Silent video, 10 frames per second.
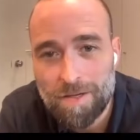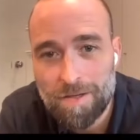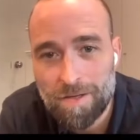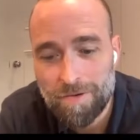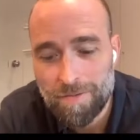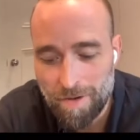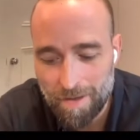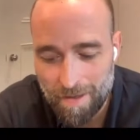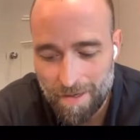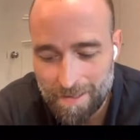couldn't agree more.
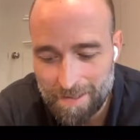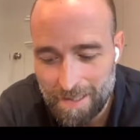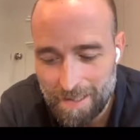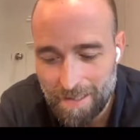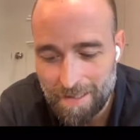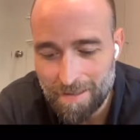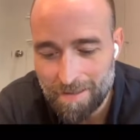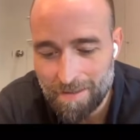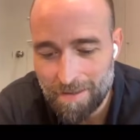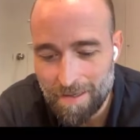I actually think
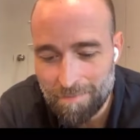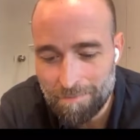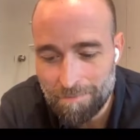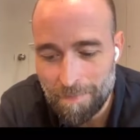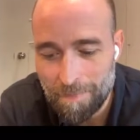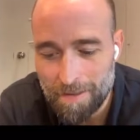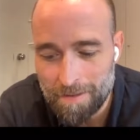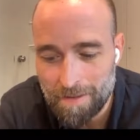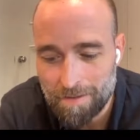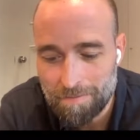
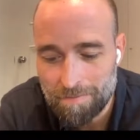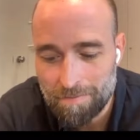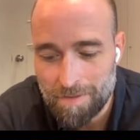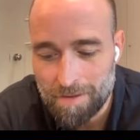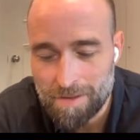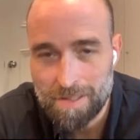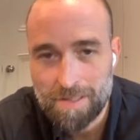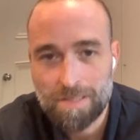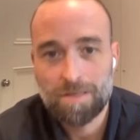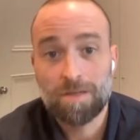I sit
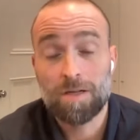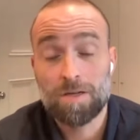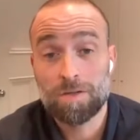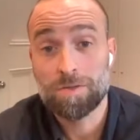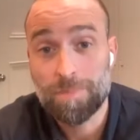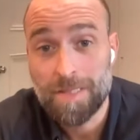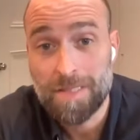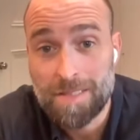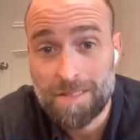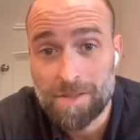in a lot of
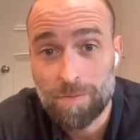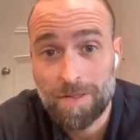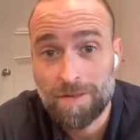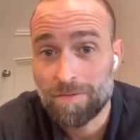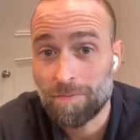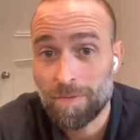meetings with